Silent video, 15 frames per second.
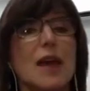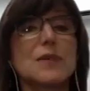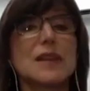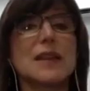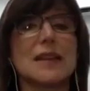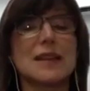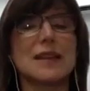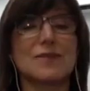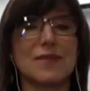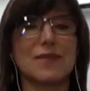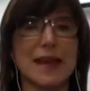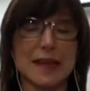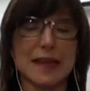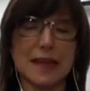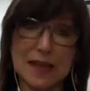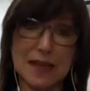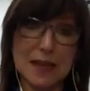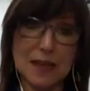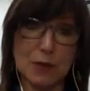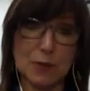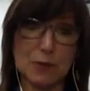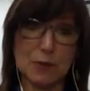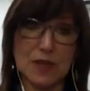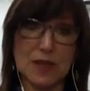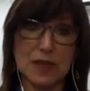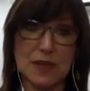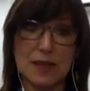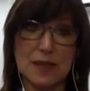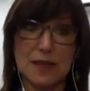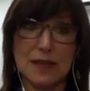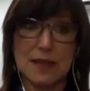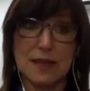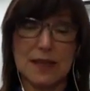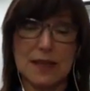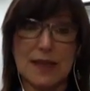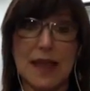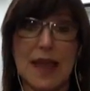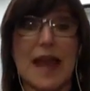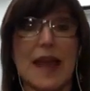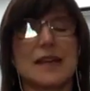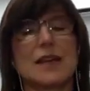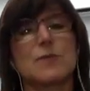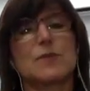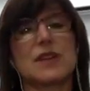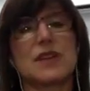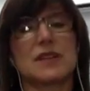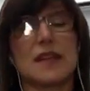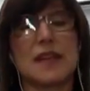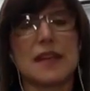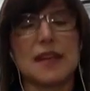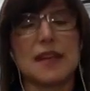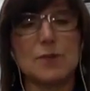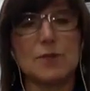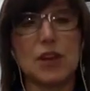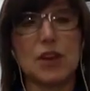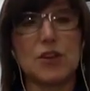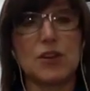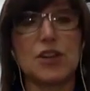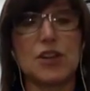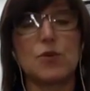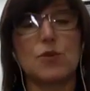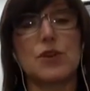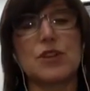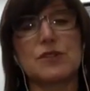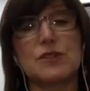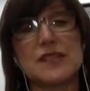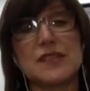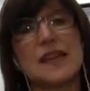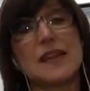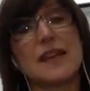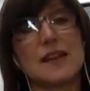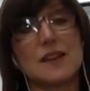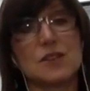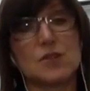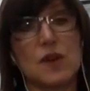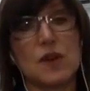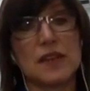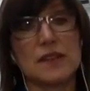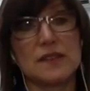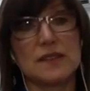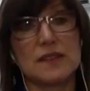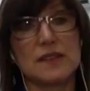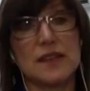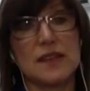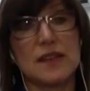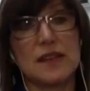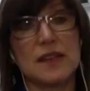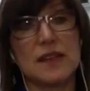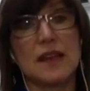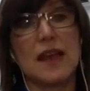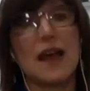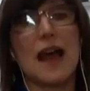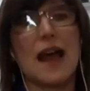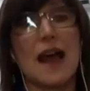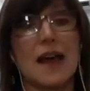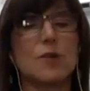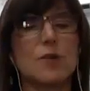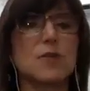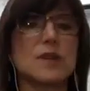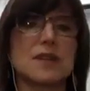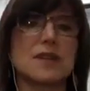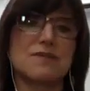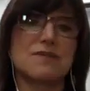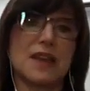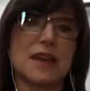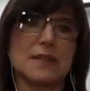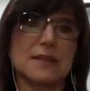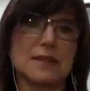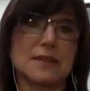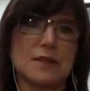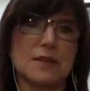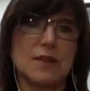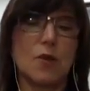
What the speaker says: going to invite him, and I'm going to let him know, when you said X, Y, and Z, I really felt.